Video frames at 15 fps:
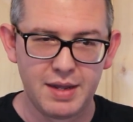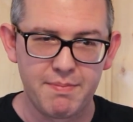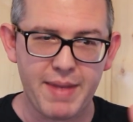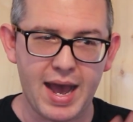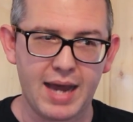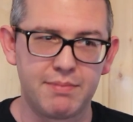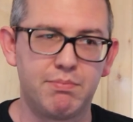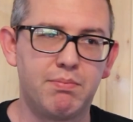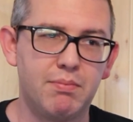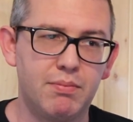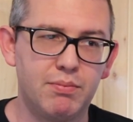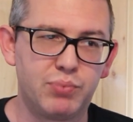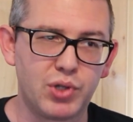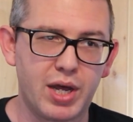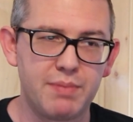bad
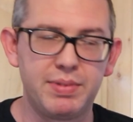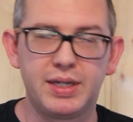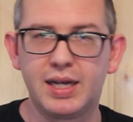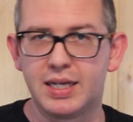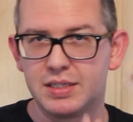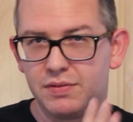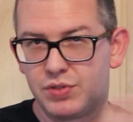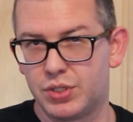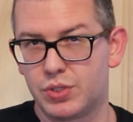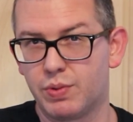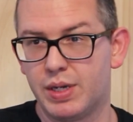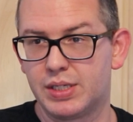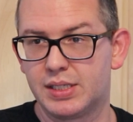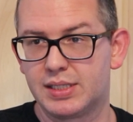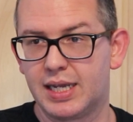blood because of
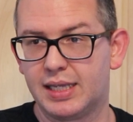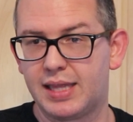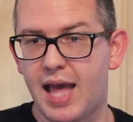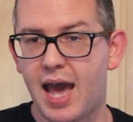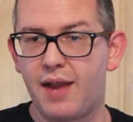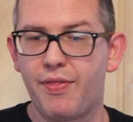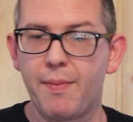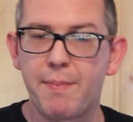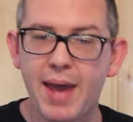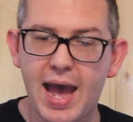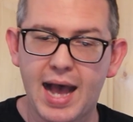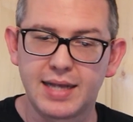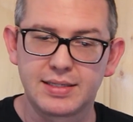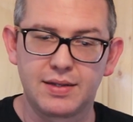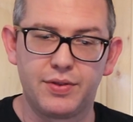situations like that in the
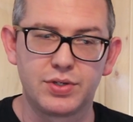past,